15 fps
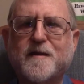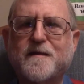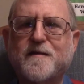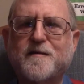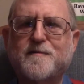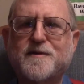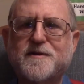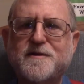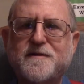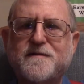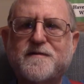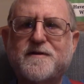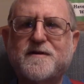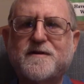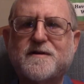they
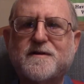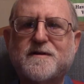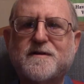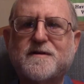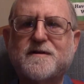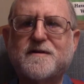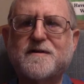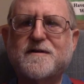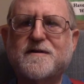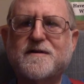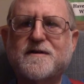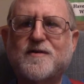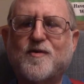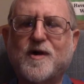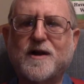believe in
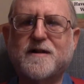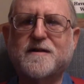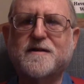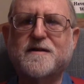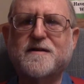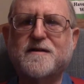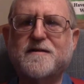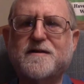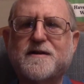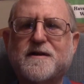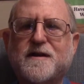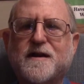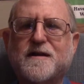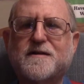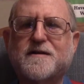equality in the
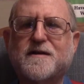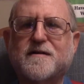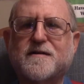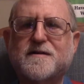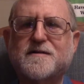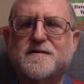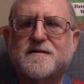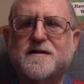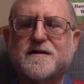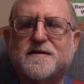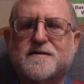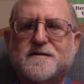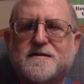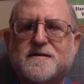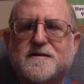egalitarian
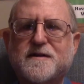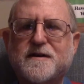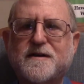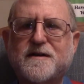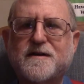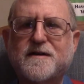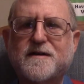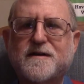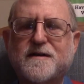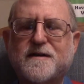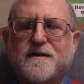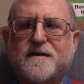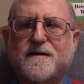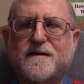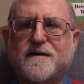sense.
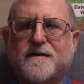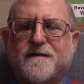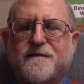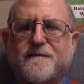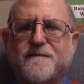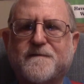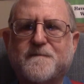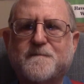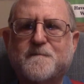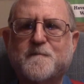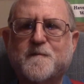And